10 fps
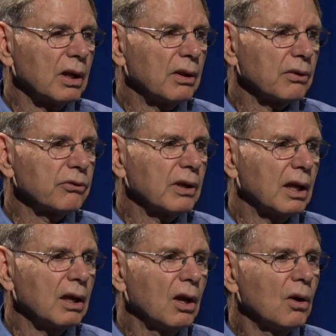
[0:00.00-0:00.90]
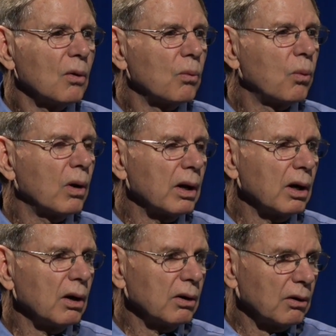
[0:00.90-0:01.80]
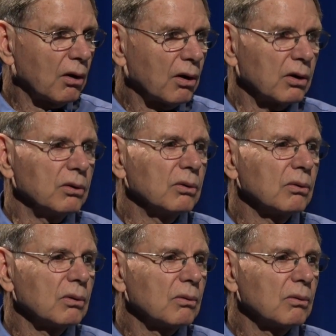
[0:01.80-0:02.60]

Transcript: and they'll say, where are you?